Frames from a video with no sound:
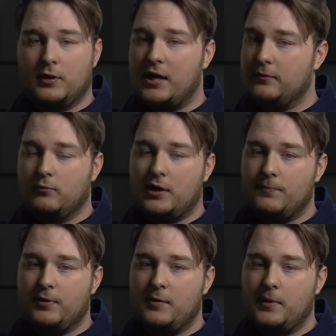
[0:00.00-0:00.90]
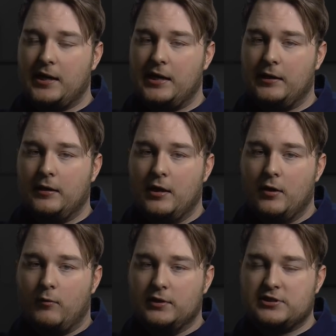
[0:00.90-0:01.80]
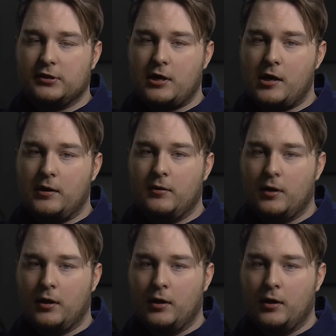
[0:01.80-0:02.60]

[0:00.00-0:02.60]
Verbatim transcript: We're not we're not printing them again. Once they're gone,